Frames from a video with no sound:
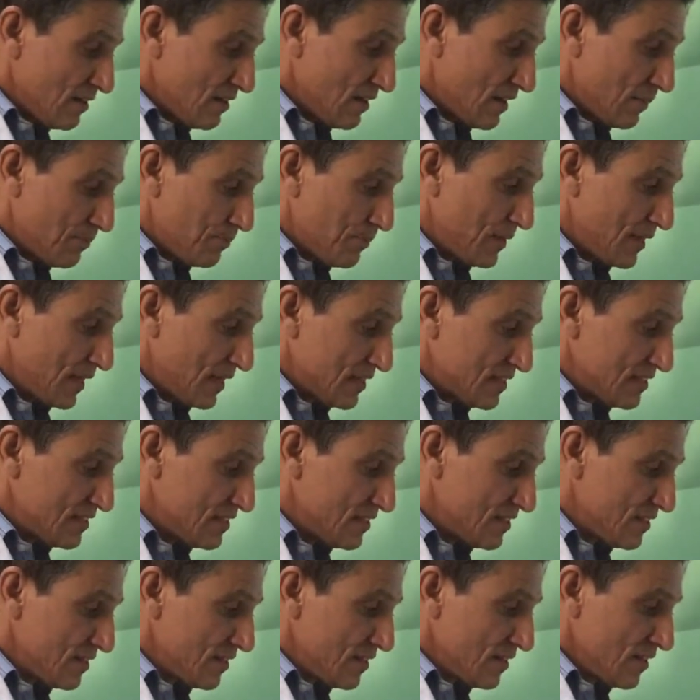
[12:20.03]
Apex.
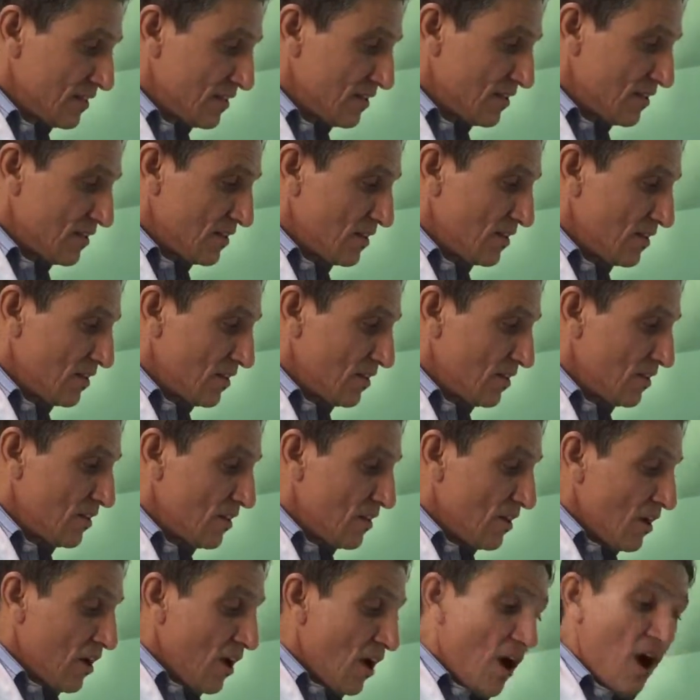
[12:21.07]

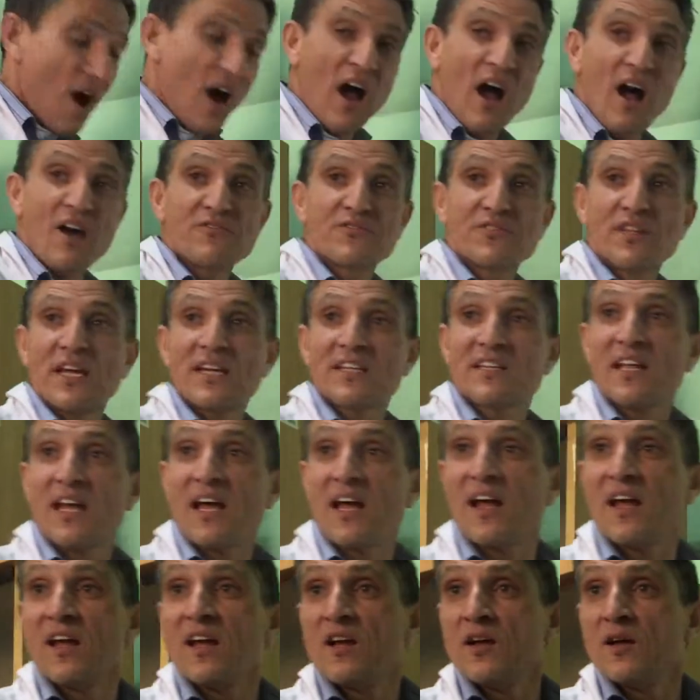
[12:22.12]
After
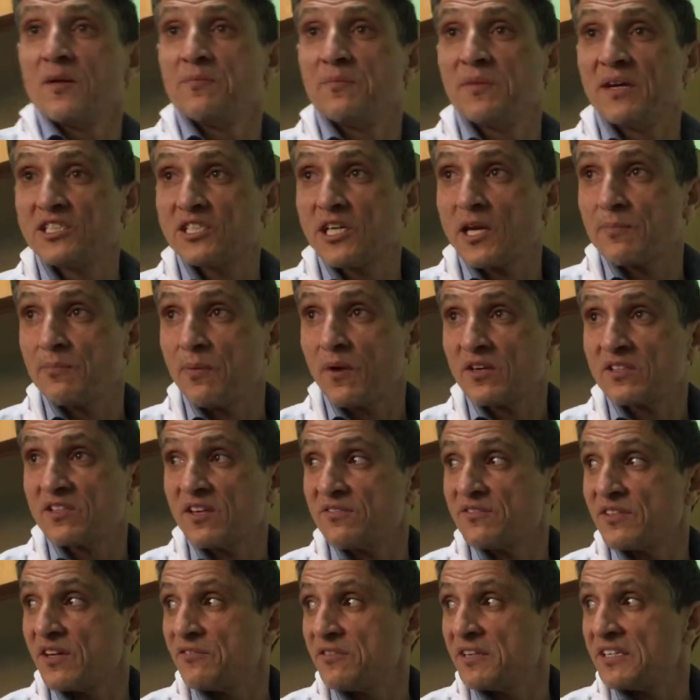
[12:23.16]
the major part
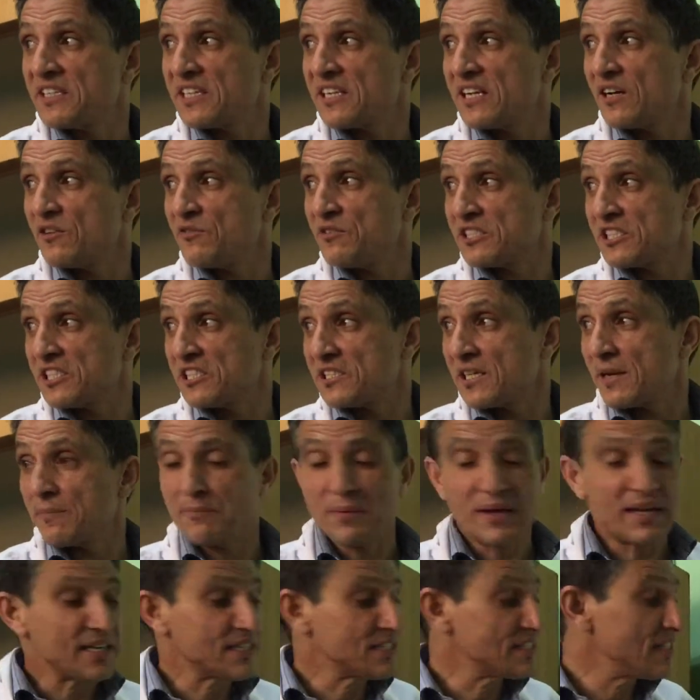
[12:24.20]
of the ventricle which is
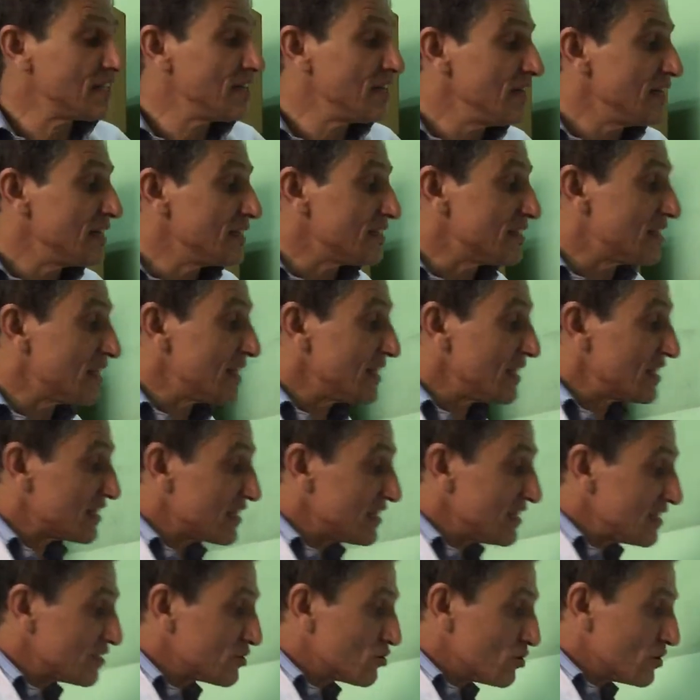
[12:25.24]
apex, then it
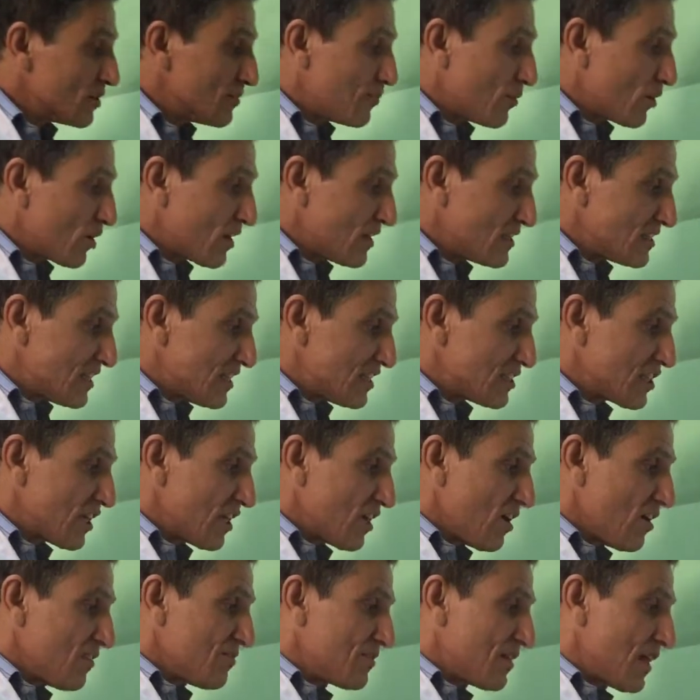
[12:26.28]
leads to
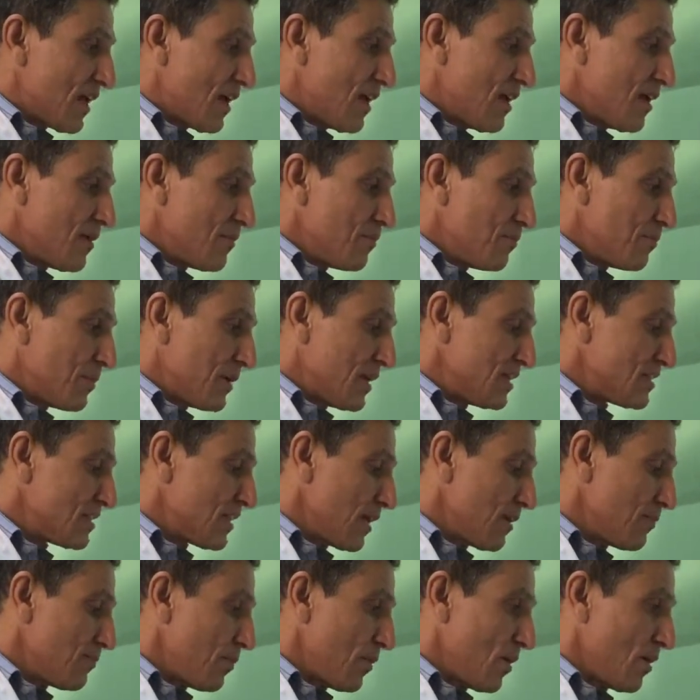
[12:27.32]
depolarization of the
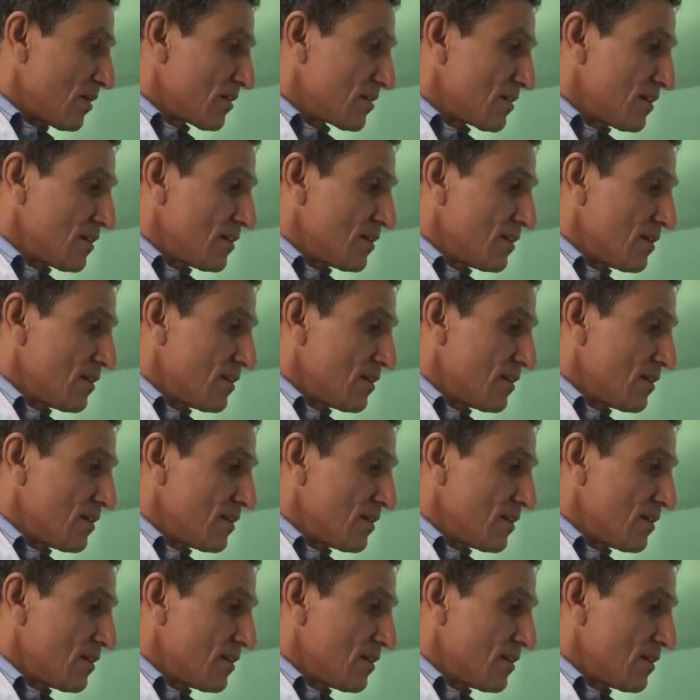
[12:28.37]
basal part.